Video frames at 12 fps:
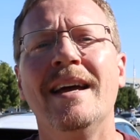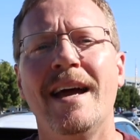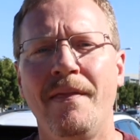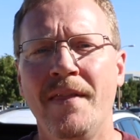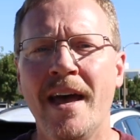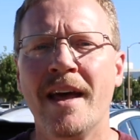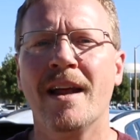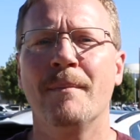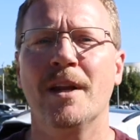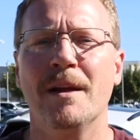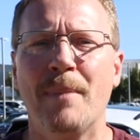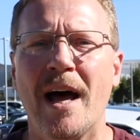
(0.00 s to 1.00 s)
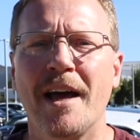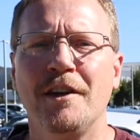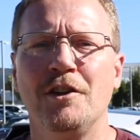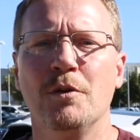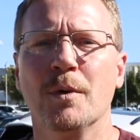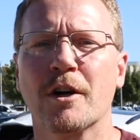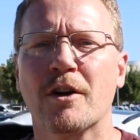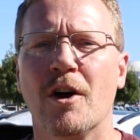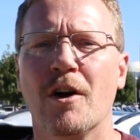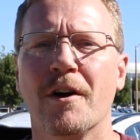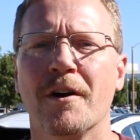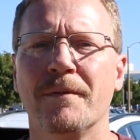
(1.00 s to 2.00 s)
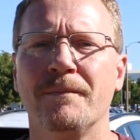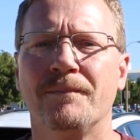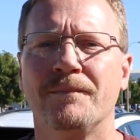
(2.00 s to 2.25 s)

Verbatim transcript: and then I'm going to buy a newer car.